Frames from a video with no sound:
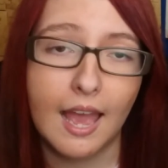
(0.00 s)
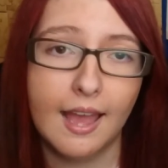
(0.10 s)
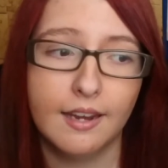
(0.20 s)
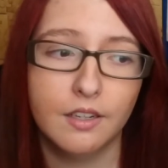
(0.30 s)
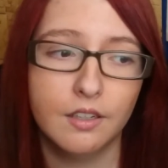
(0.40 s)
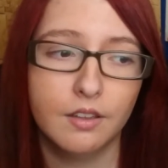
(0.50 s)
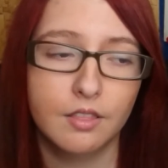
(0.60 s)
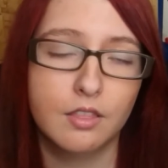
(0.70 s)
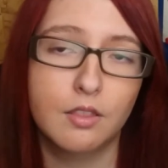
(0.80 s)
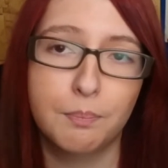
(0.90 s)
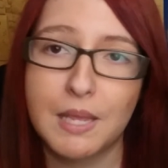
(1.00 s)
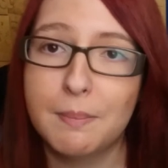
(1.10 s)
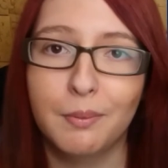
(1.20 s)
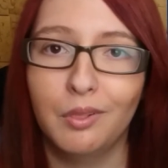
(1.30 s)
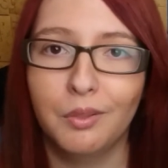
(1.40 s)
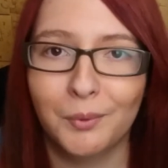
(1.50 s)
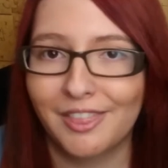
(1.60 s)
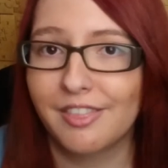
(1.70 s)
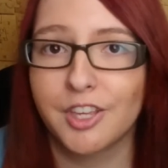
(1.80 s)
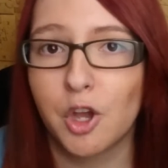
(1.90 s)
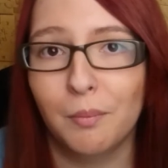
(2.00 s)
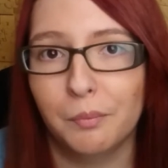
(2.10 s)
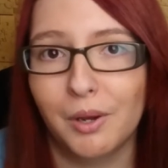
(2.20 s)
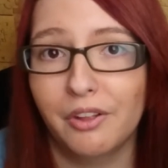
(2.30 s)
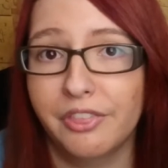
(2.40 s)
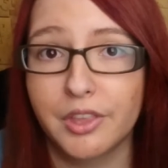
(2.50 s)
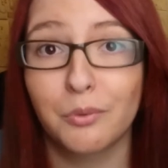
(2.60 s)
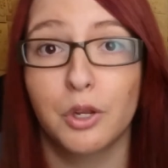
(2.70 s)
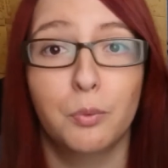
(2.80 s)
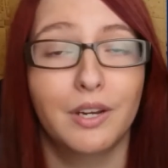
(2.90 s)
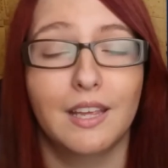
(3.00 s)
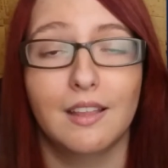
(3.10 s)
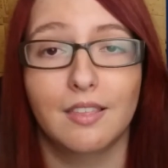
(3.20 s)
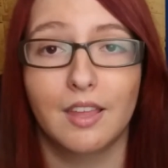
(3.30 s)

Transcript: and the people within the Commonwealth don't know what it is.